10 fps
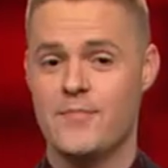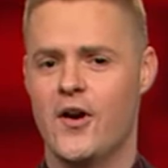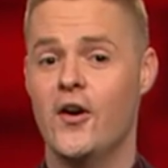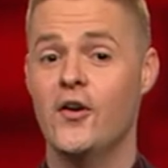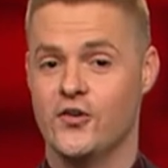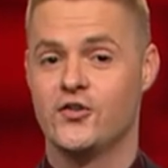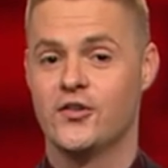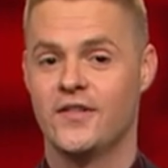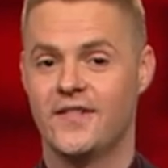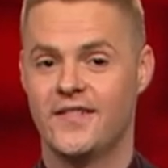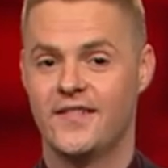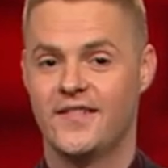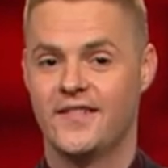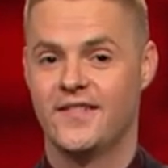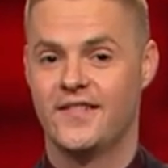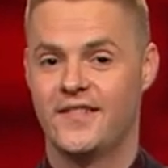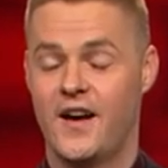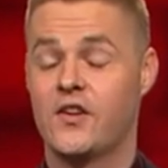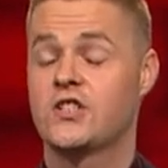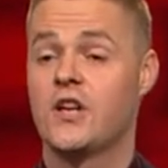purge.
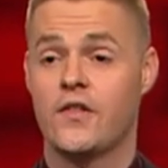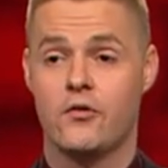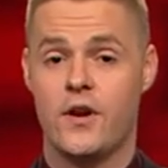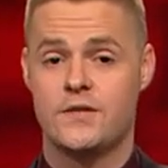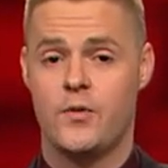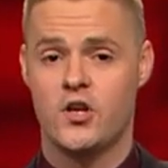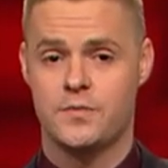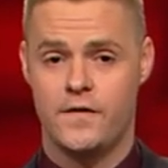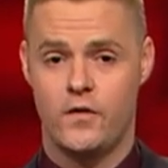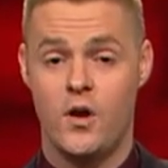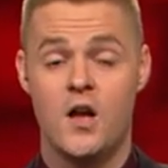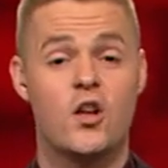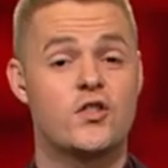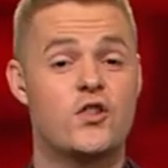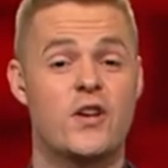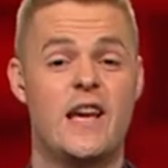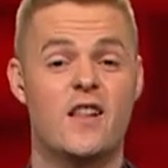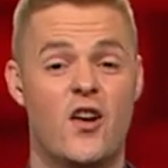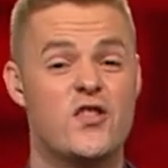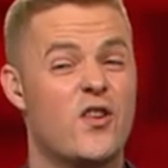I've actually done the Greens purge before. Lost two
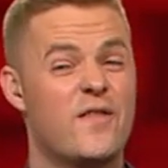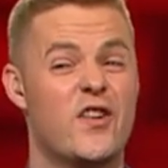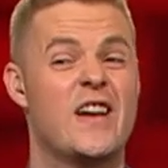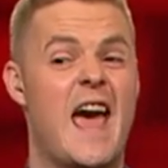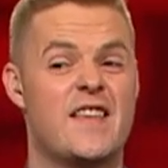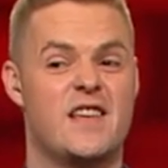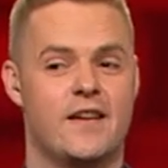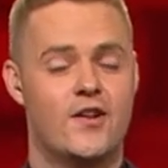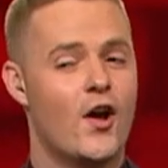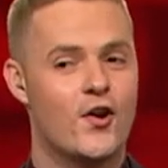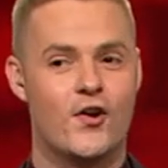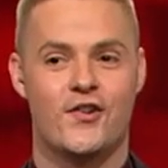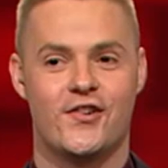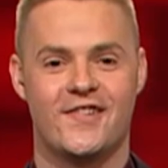kilos, got very gassy. No good.